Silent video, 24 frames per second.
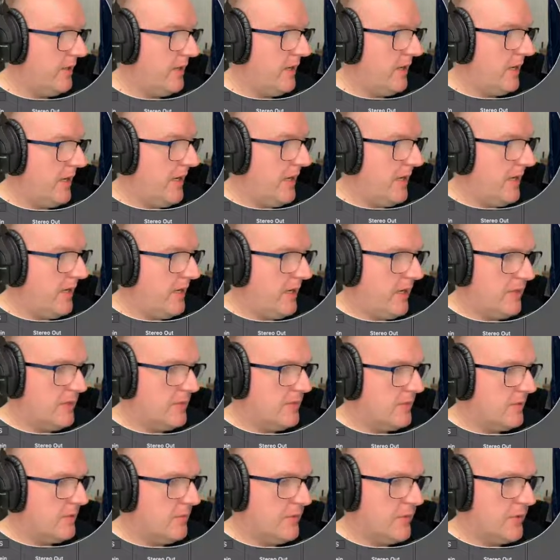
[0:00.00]
And
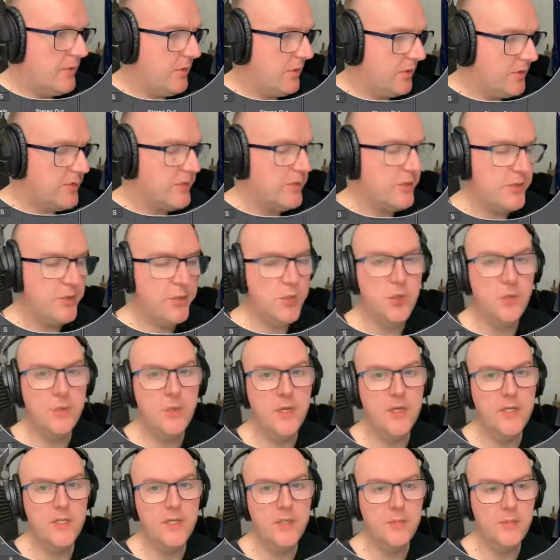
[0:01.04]
because there's so
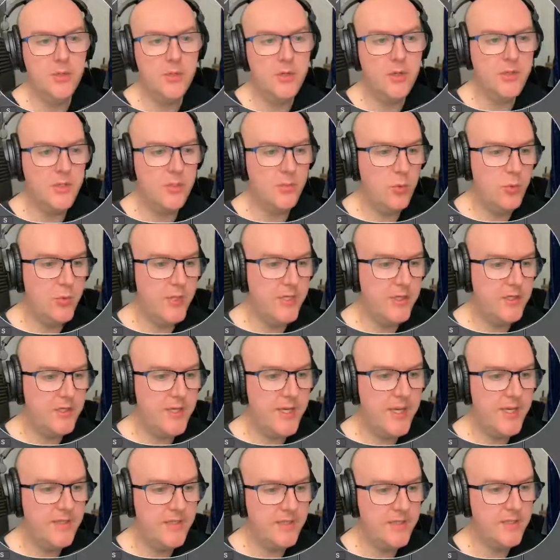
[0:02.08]
much, and because I'm only just
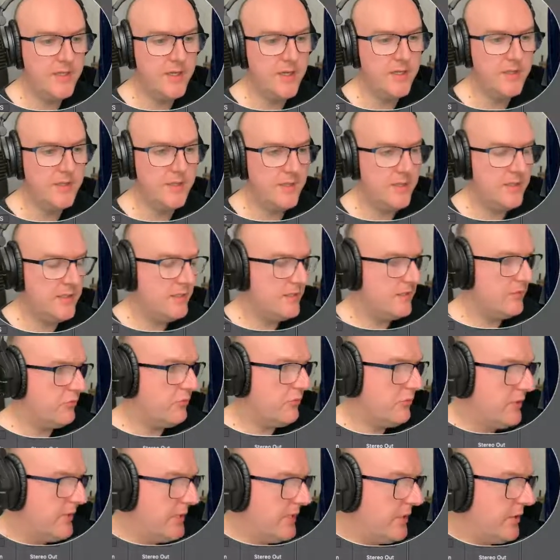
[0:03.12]
getting started, this is a
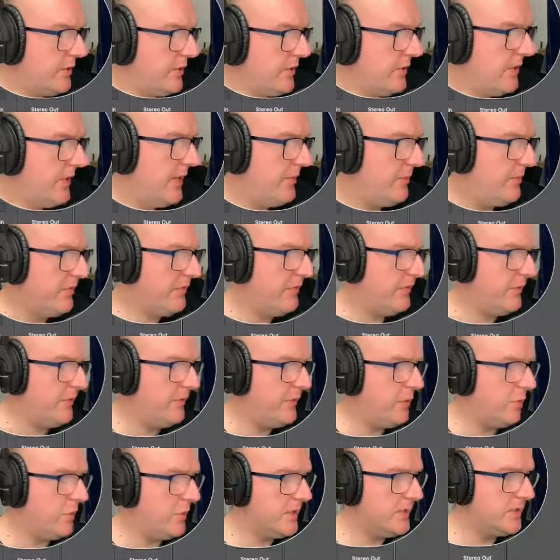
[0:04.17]
really good library for you if
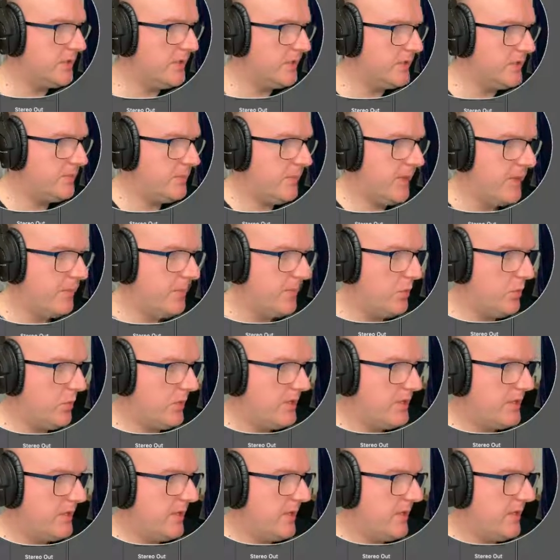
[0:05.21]
you want to experiment with
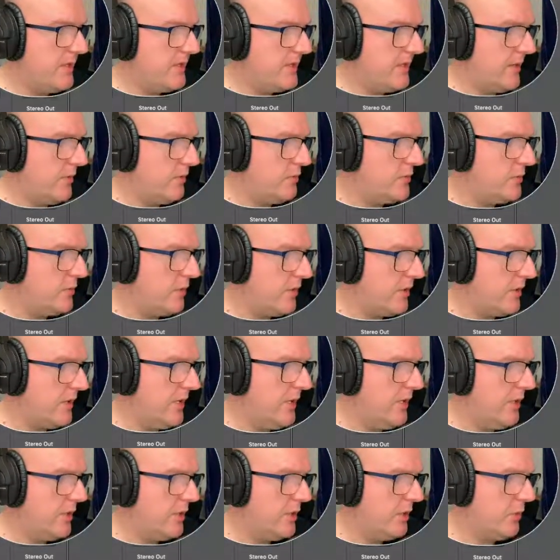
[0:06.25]
synth sounds, or
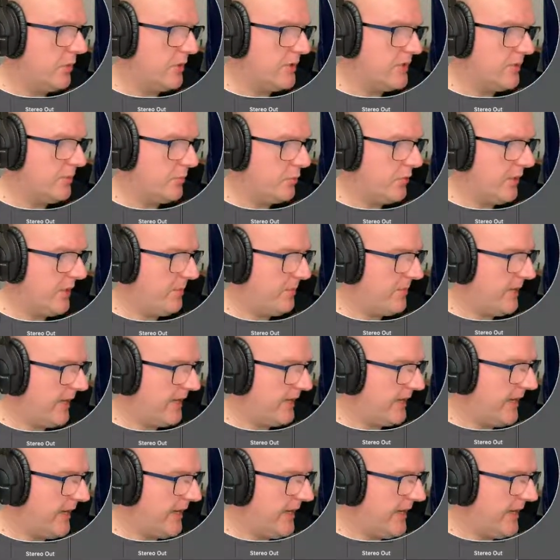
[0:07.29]
you want to bring back that